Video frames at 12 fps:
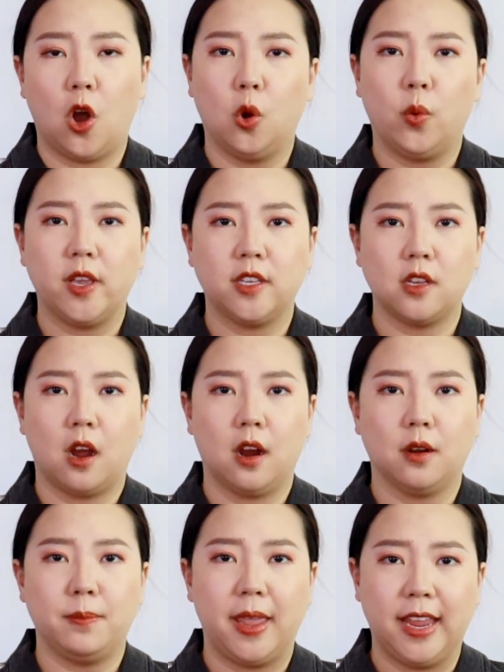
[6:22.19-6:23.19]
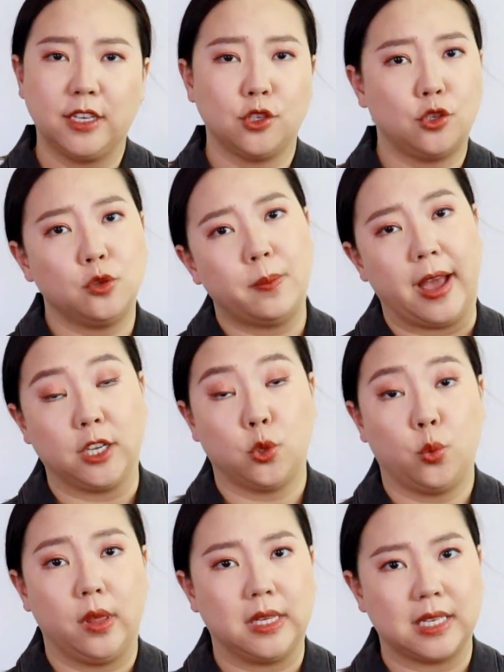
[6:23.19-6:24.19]
always are made to match
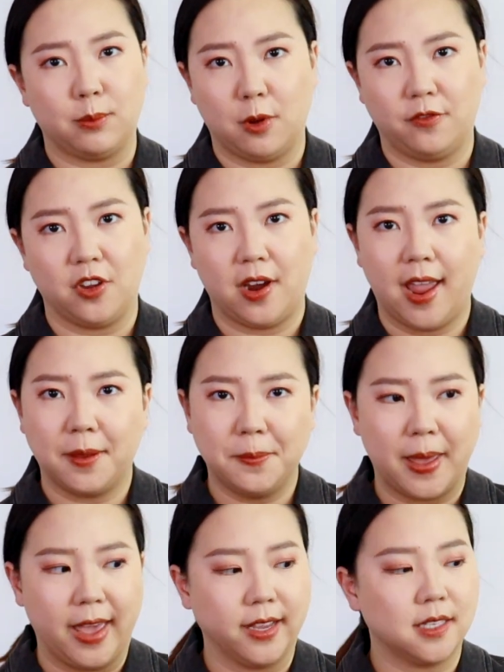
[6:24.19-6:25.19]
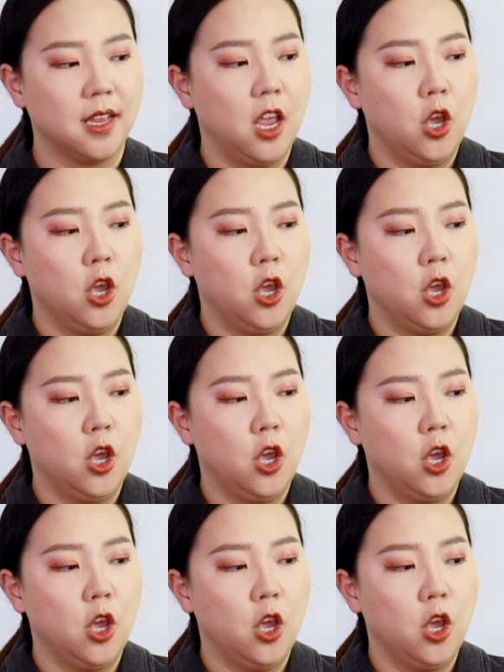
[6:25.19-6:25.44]
with some of their handbags.